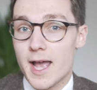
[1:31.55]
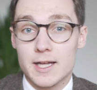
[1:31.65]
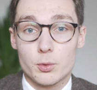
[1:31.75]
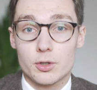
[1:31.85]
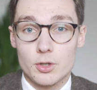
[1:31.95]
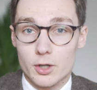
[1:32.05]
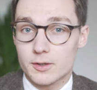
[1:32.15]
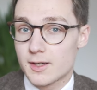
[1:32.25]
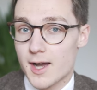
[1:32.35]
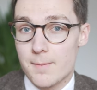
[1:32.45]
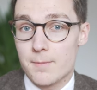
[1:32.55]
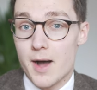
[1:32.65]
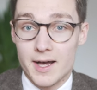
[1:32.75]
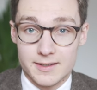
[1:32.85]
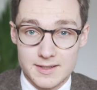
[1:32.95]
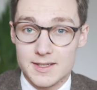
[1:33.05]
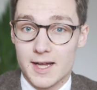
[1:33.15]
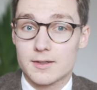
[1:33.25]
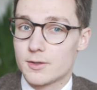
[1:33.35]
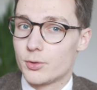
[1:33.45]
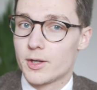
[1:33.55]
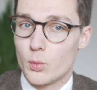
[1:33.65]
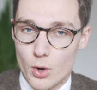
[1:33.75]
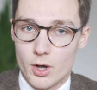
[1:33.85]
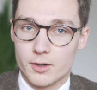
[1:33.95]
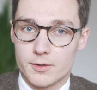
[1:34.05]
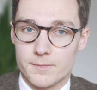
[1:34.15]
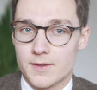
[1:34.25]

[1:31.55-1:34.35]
and would not come undone during work.